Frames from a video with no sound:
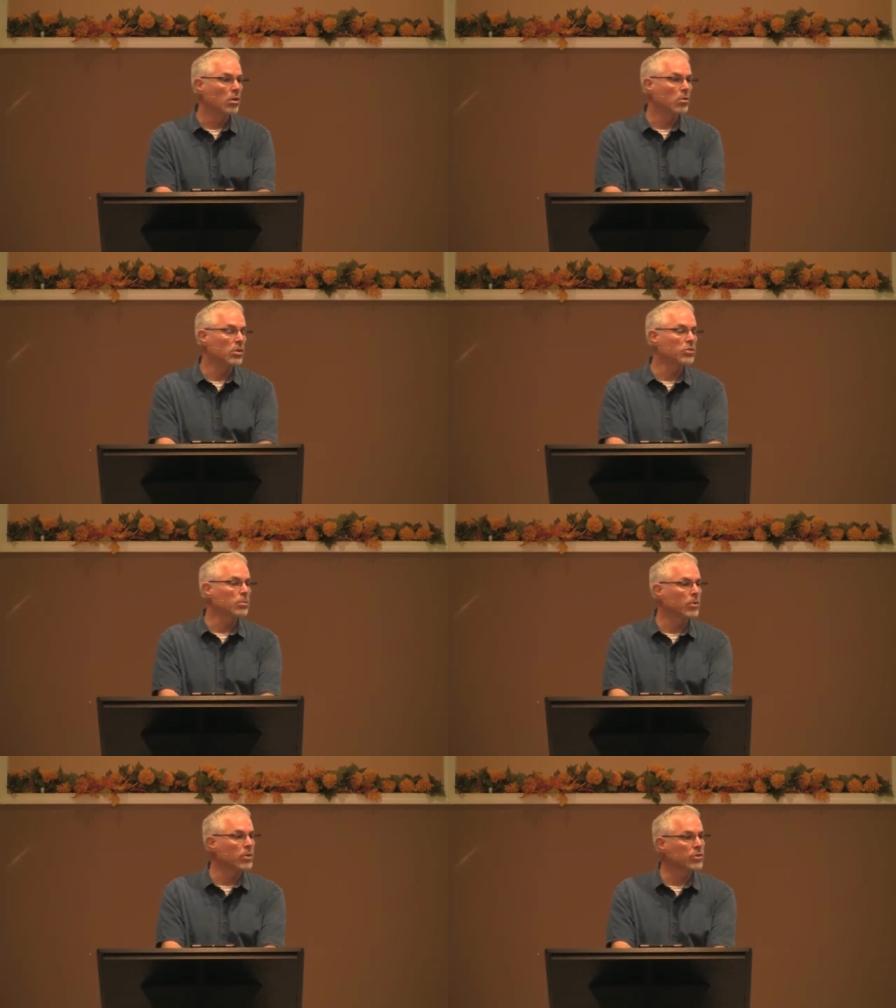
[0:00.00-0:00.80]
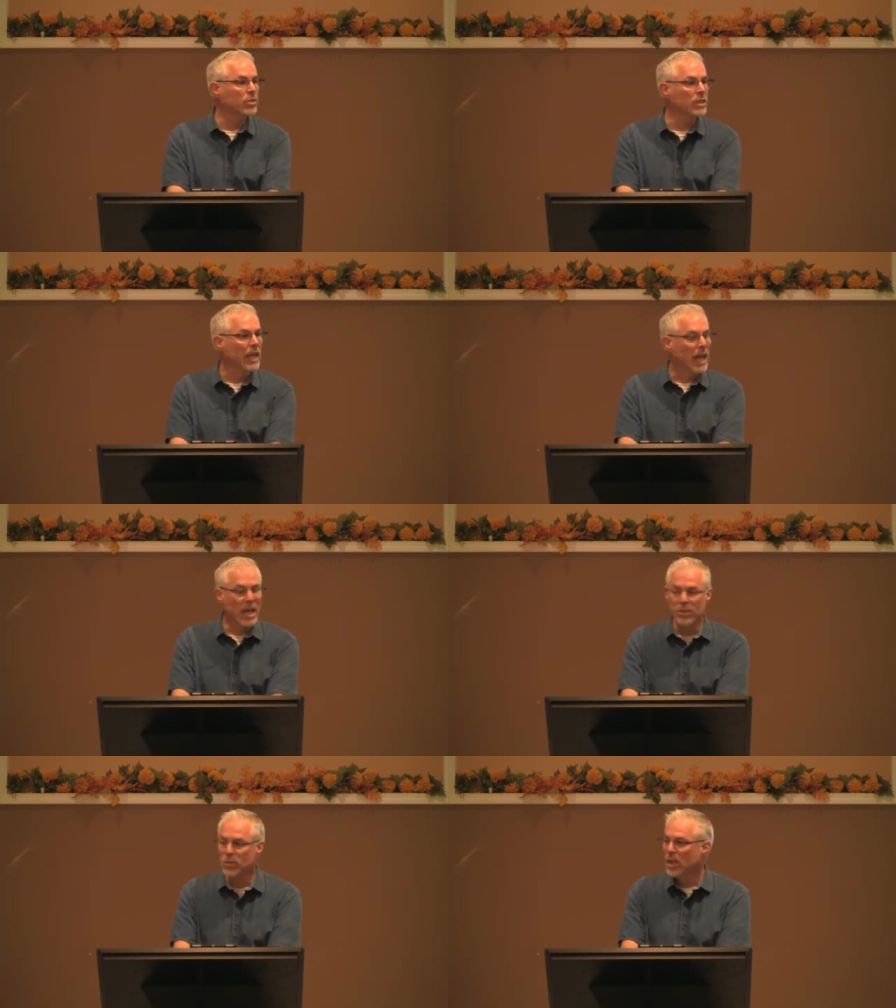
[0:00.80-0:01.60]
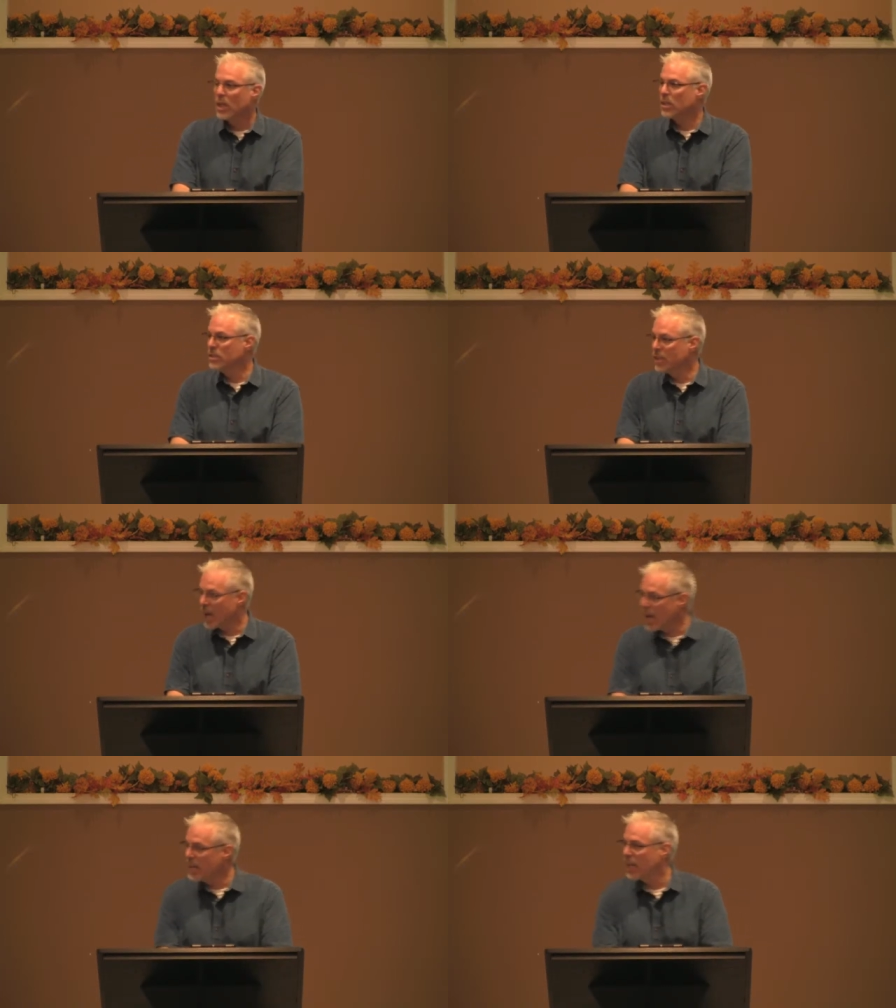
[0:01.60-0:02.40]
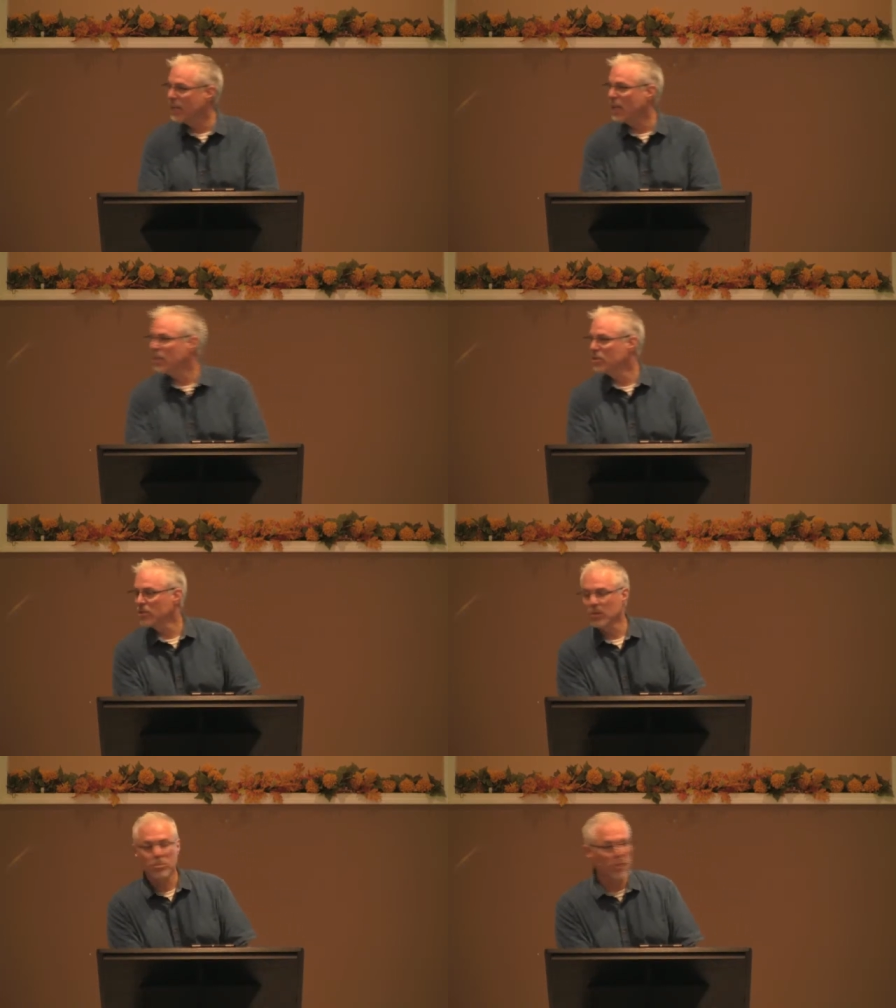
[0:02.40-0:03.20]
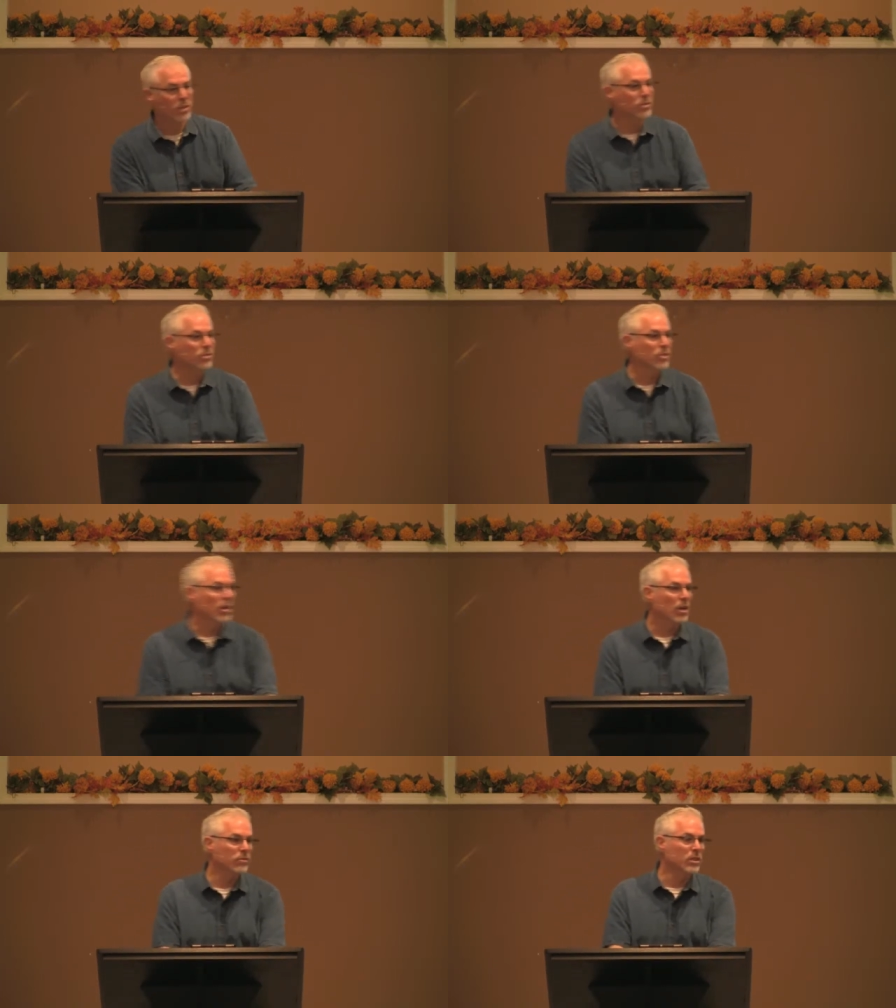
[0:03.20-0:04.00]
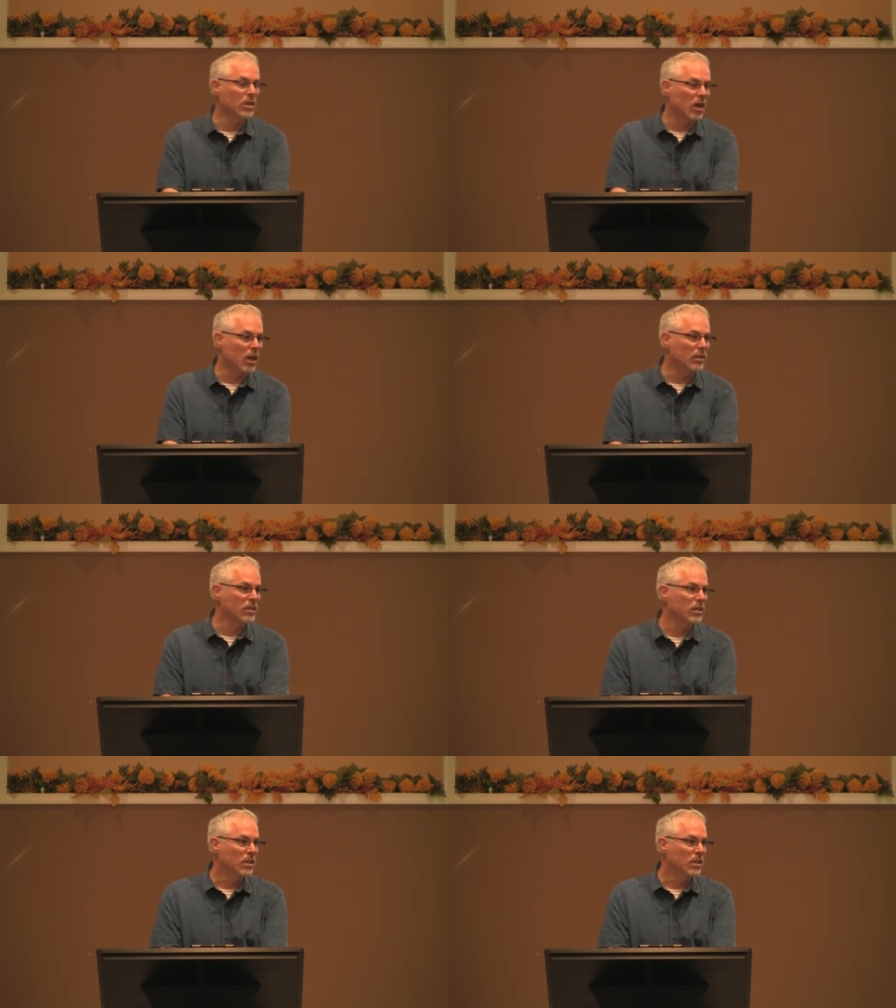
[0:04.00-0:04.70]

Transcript: Once a person has died and entered the presence of God,